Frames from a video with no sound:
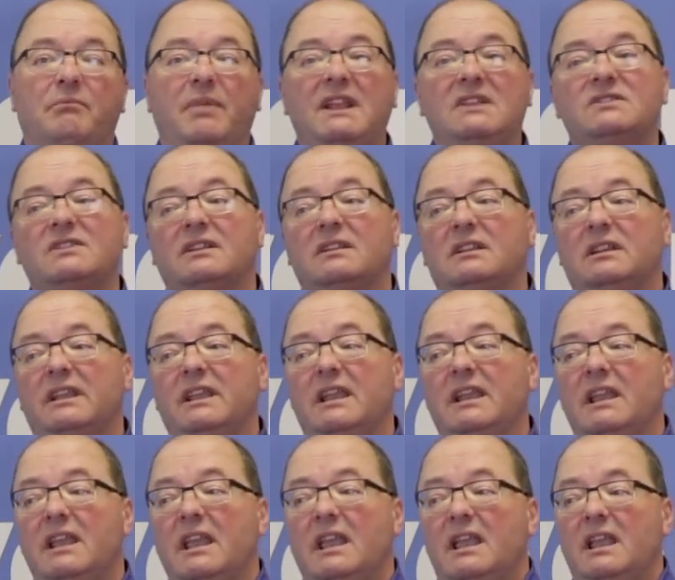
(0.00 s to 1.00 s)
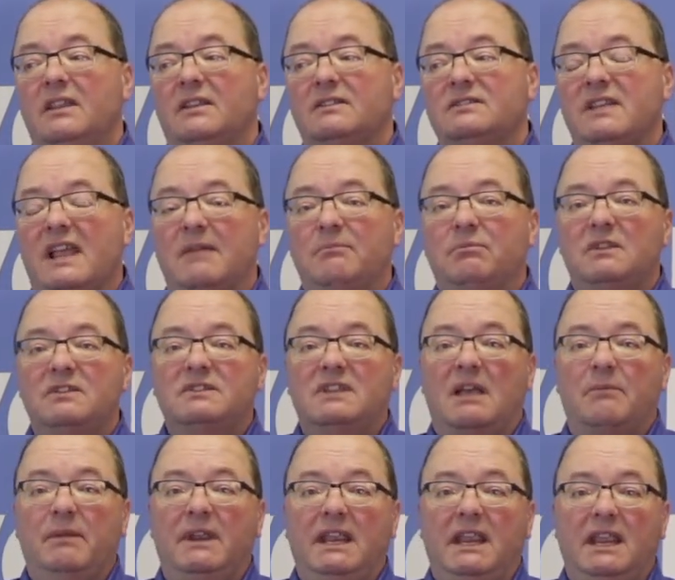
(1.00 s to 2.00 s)
Basically, the sample is
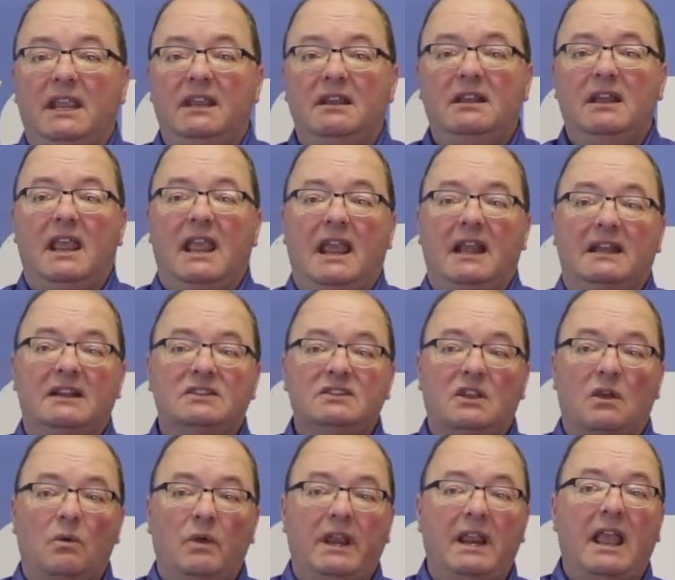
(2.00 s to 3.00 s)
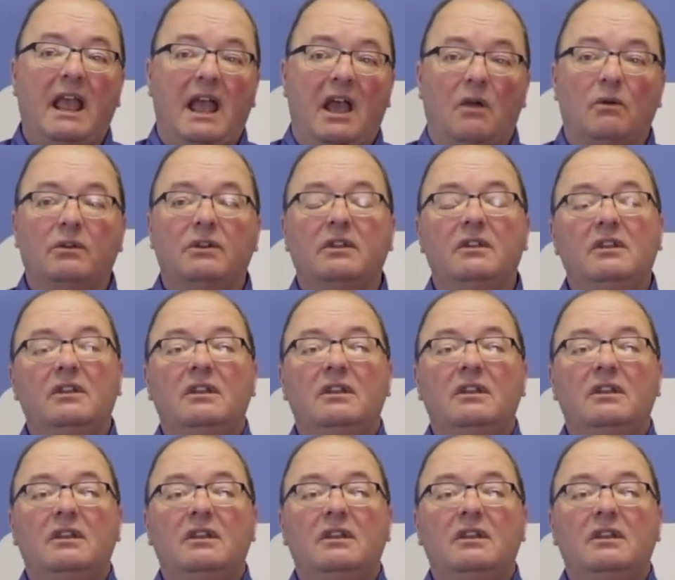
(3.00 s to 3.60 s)
coming in and it's going out.